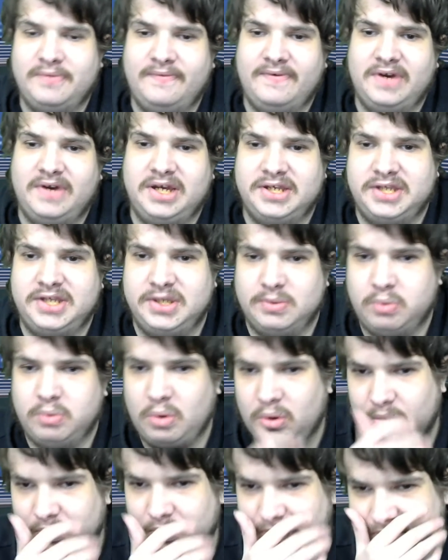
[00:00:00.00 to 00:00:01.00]
versus
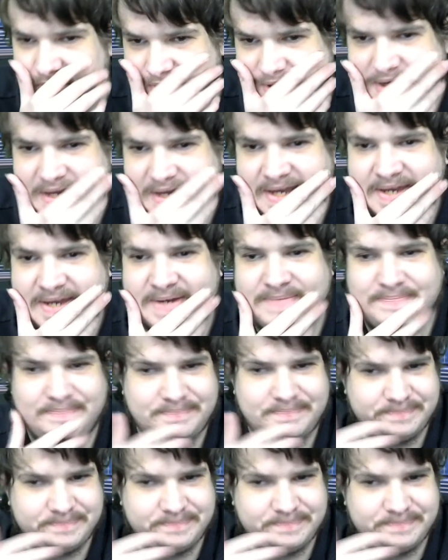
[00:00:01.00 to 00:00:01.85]
Wolves. Um,